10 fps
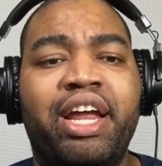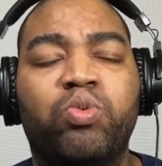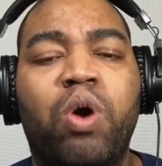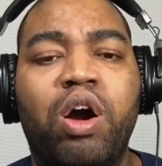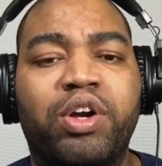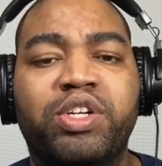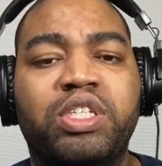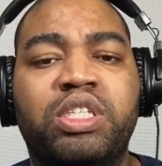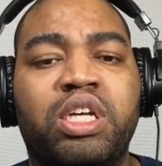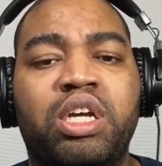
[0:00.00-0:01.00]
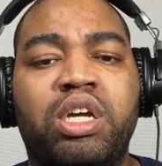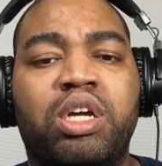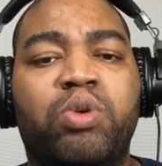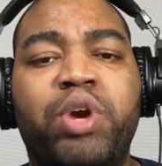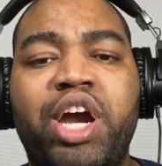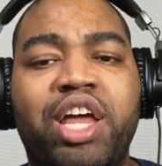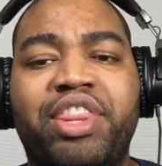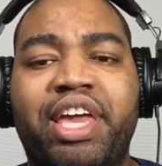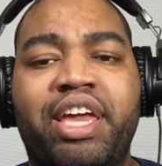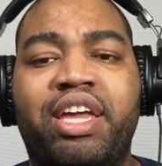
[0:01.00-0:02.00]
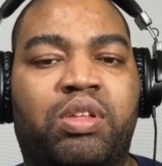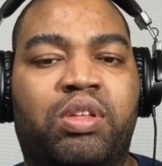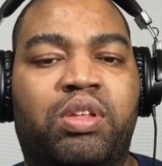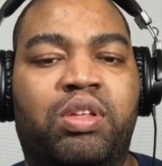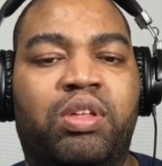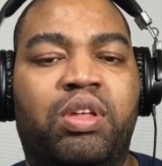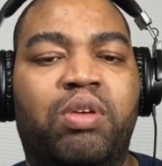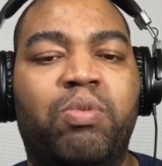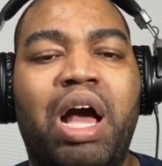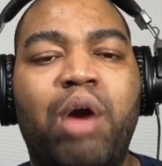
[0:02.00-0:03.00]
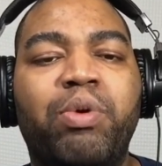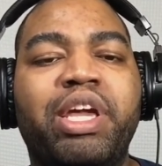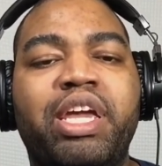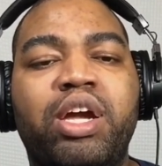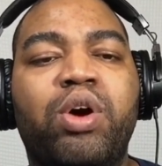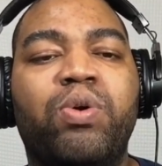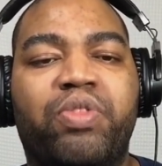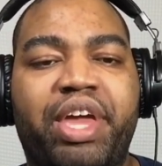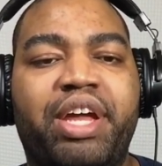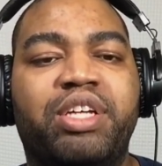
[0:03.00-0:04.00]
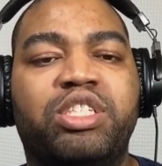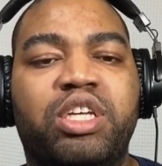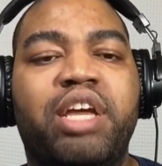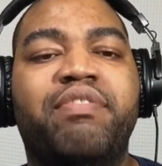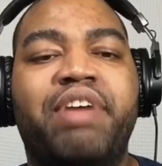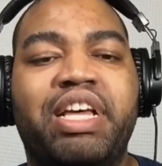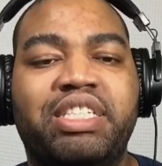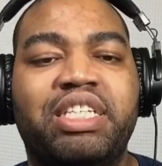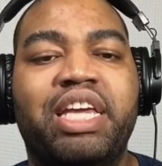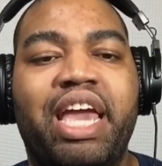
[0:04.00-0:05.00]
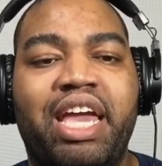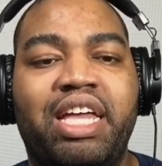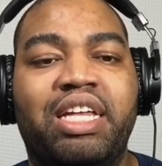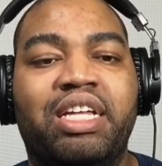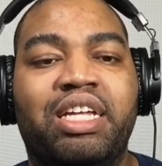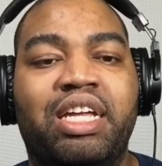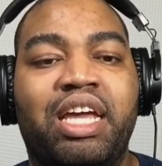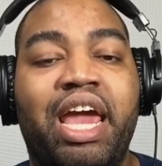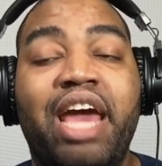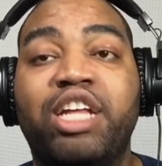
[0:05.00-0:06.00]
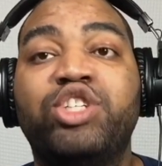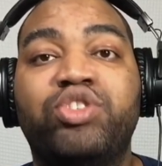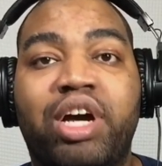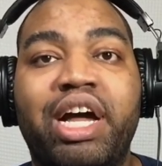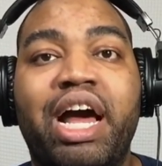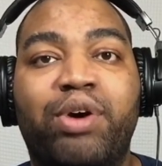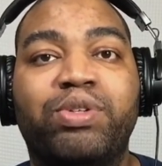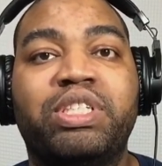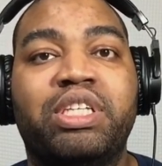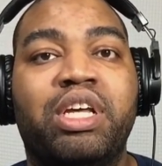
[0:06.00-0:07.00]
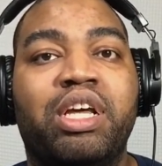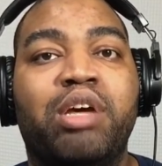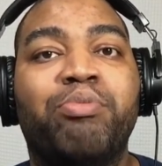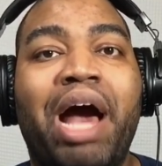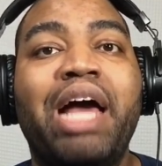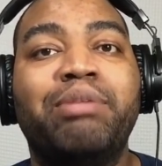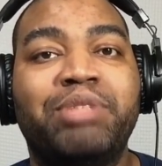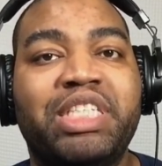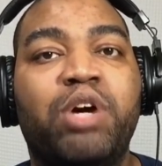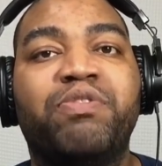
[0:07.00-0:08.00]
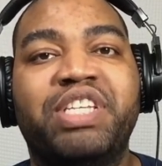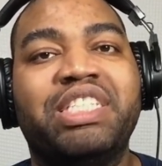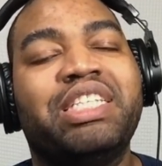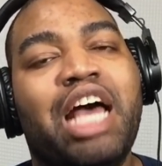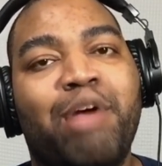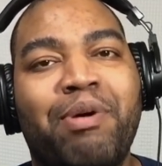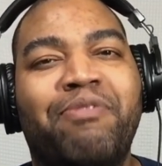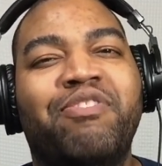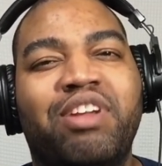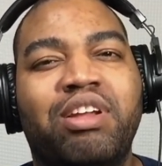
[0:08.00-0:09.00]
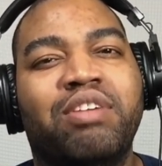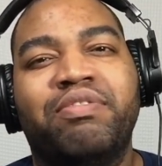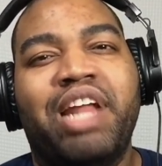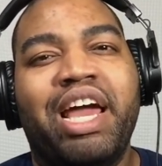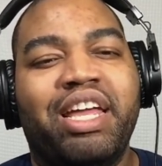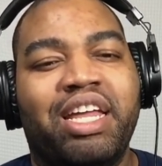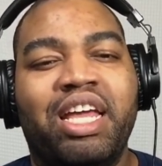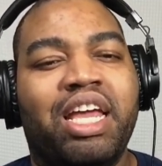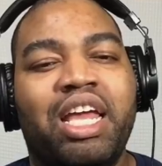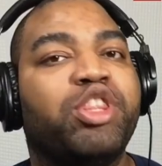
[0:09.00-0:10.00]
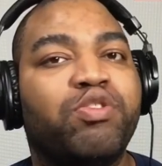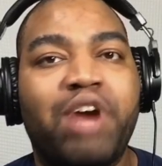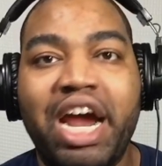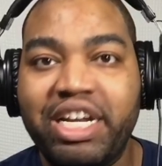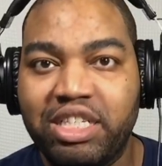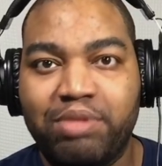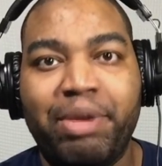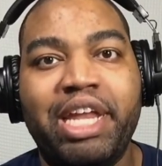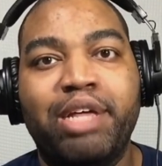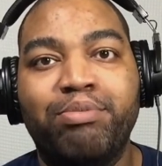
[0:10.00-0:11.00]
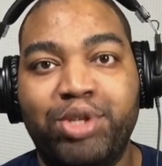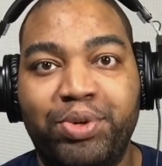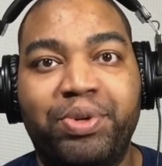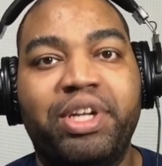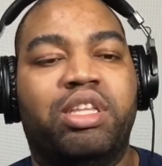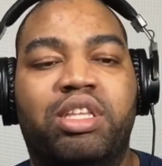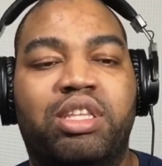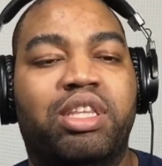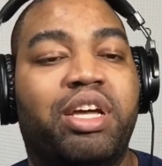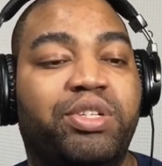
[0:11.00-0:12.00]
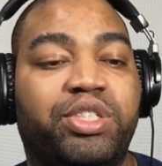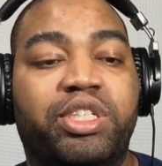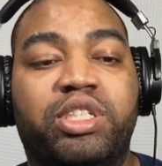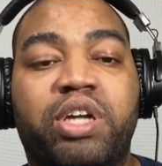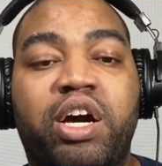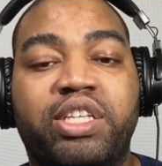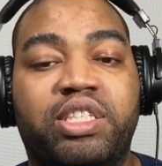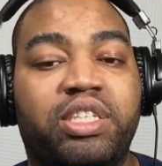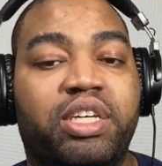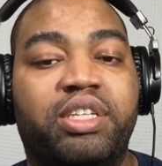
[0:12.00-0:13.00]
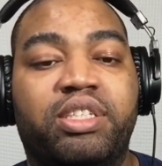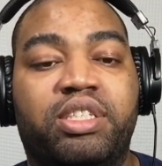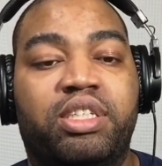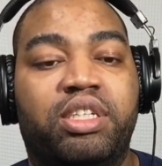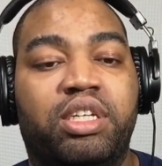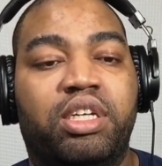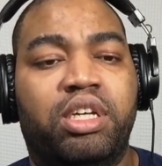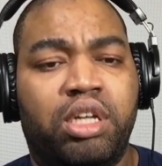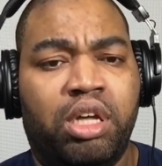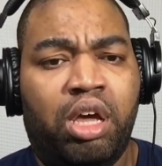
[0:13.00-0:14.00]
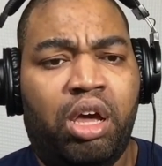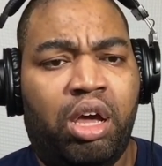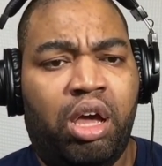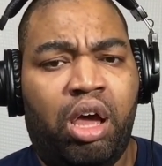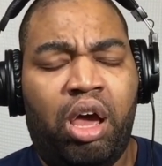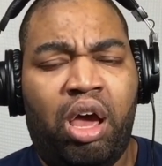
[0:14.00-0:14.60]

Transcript: Walkers, where are they? Why would he go there to investigate at a drug house by himself this time of night? The writers made him do it. That's just nonsense. Uh-oh.